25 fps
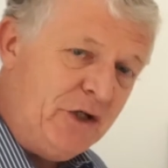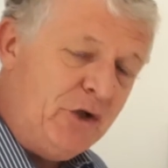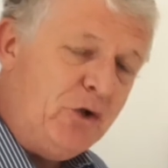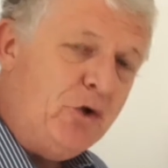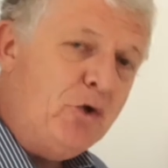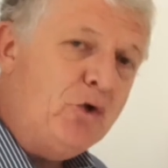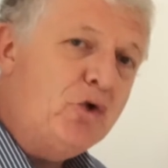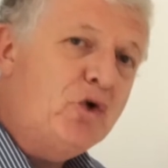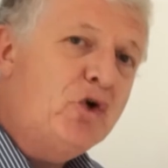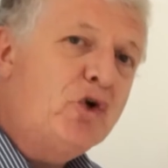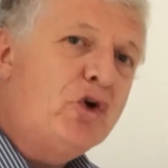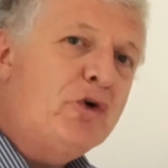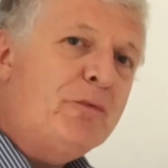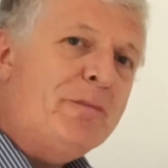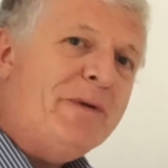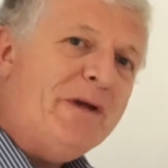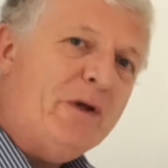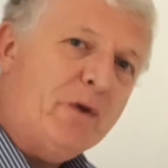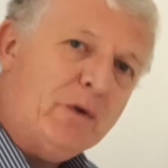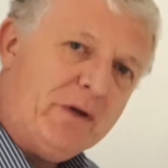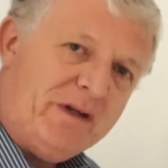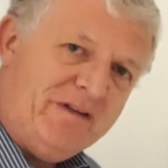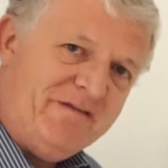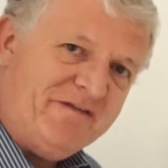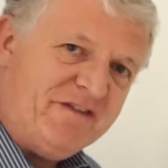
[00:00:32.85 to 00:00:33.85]
who could be
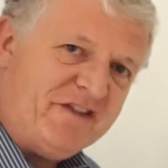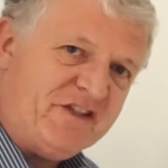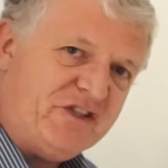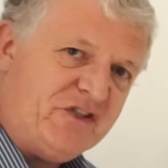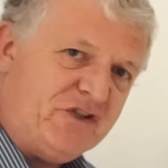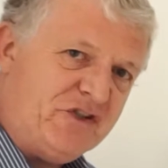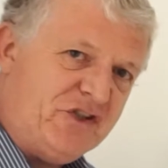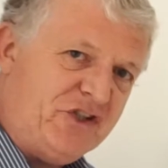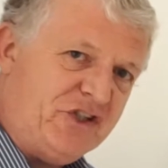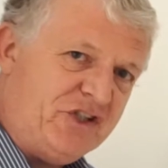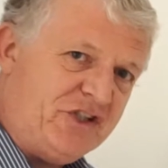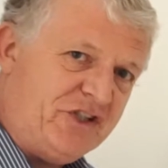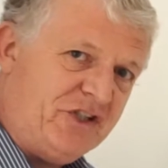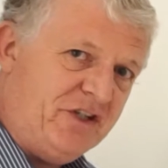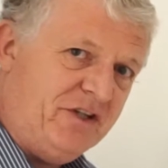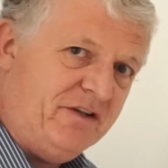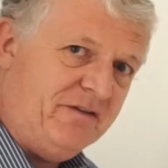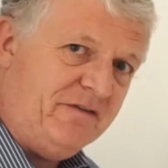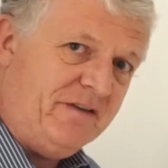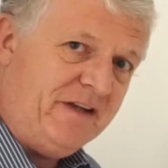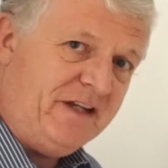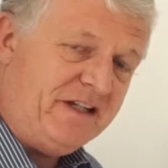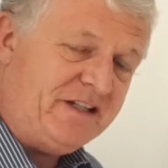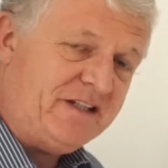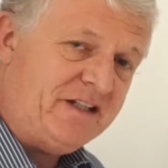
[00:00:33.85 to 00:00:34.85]
looking for such a
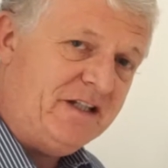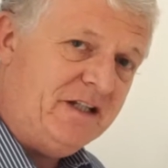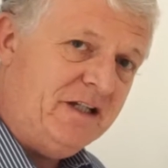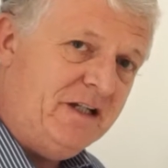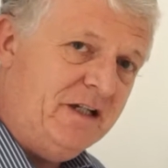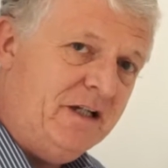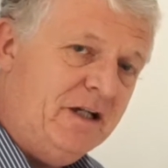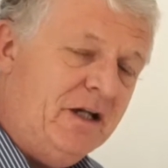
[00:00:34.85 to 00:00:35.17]
service.